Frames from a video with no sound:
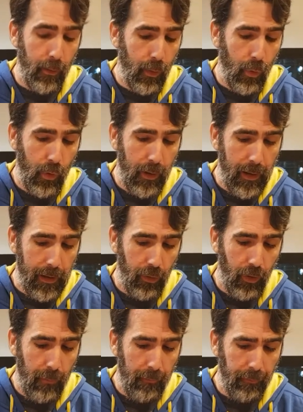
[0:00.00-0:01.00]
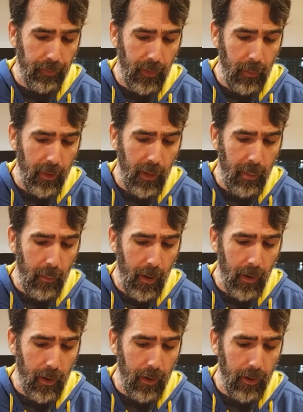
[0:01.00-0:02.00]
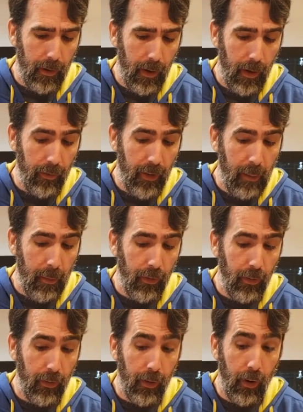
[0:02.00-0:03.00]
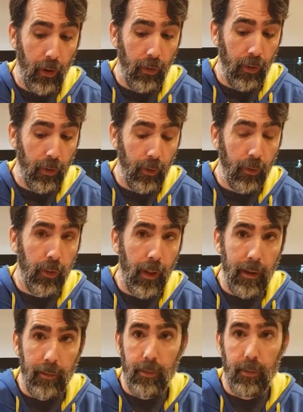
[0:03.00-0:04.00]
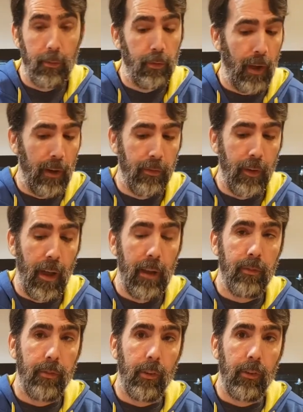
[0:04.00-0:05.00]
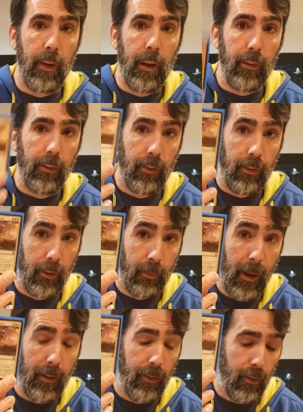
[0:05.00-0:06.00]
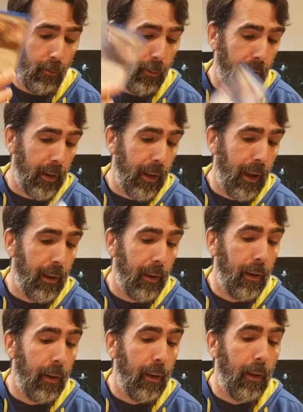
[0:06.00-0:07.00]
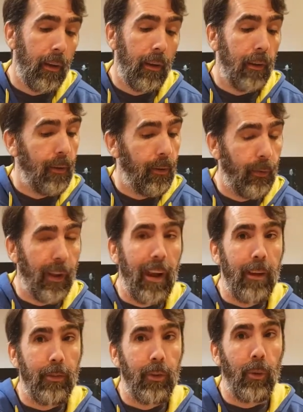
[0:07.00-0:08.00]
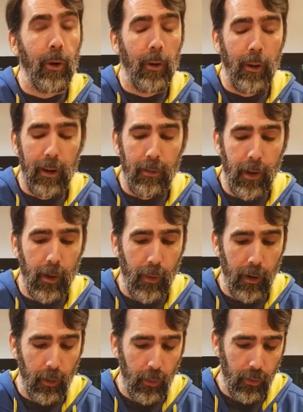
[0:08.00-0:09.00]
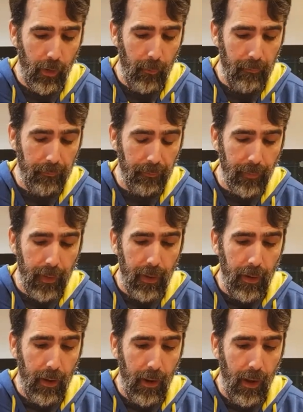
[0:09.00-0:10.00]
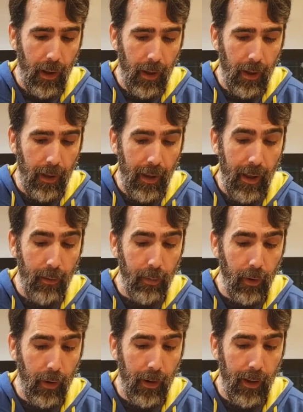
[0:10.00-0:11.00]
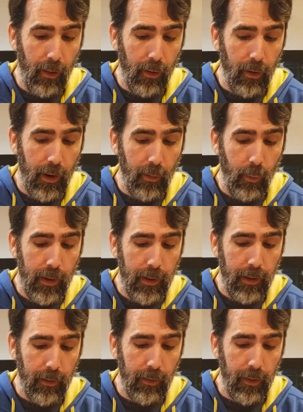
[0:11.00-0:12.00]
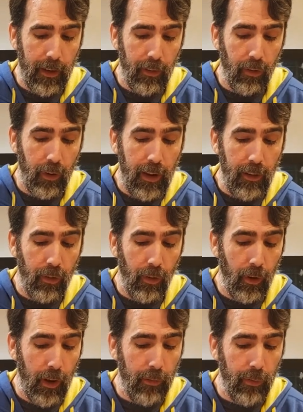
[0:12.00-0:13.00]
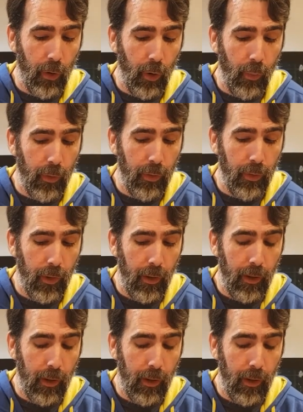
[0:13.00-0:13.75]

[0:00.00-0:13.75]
of Coronation, become the Monarch. Damage doesn't cause you to lose life. 5/5 for 6, it's expensive, but again, when I have 200 life, I don't want to lose it. Evra, Hellcrown Witness, exchange your life total with